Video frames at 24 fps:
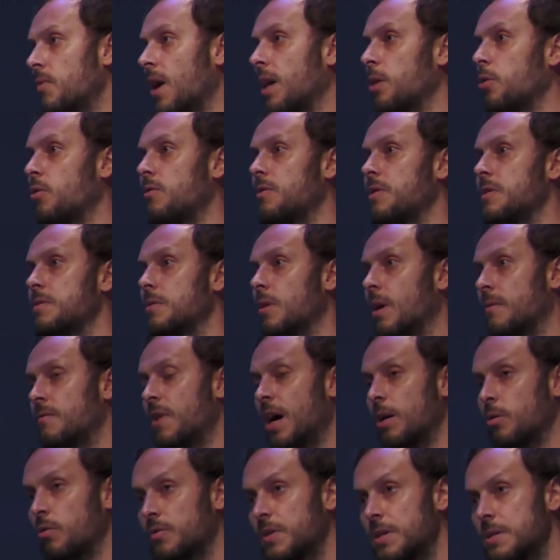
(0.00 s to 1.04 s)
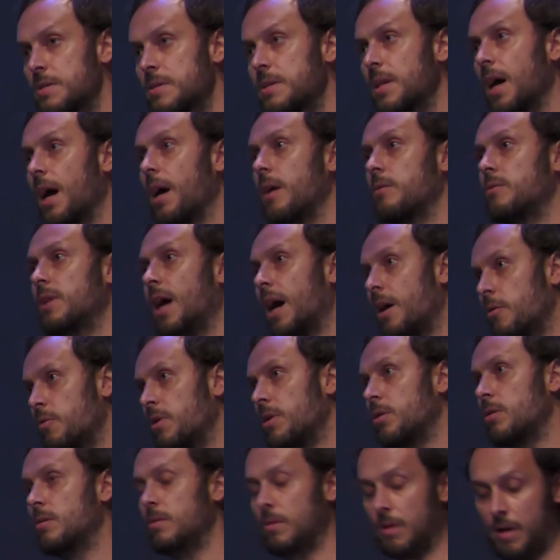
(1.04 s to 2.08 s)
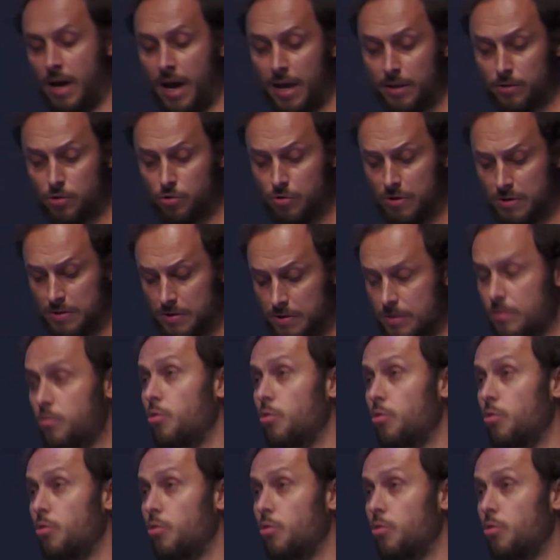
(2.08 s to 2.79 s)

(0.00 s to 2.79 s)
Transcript: one of, his, one of his di diary entries,